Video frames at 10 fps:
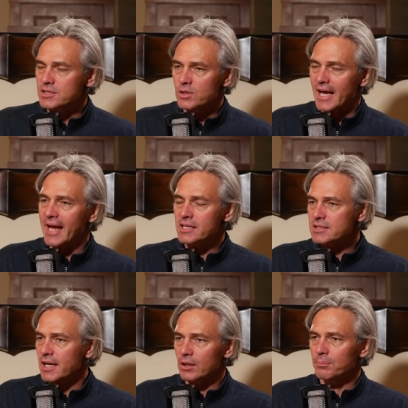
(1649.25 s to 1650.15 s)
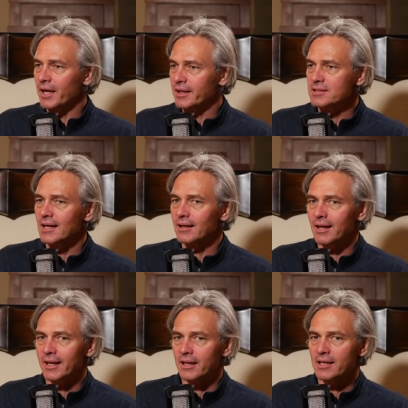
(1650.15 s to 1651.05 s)
so it's a hand cycle bike. It's kind
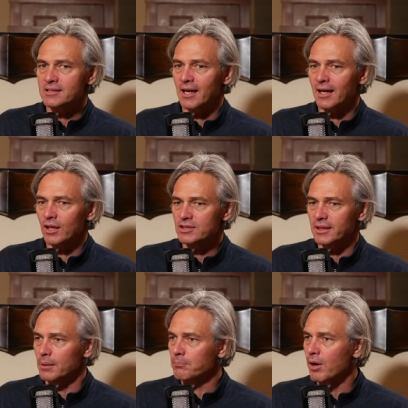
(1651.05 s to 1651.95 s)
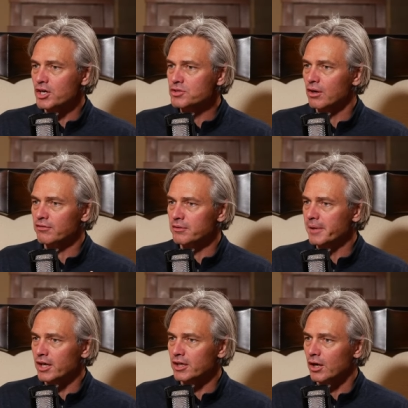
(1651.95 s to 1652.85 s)
of like it's kind of looks like a Mars rover
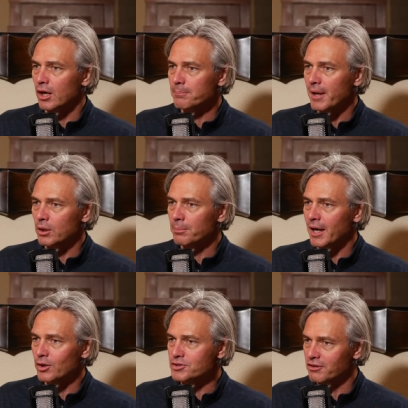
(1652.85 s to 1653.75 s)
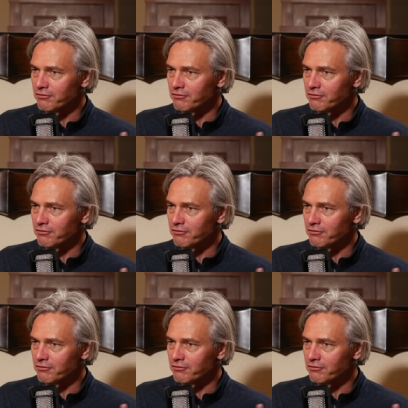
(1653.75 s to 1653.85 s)
married to arm pedal power. So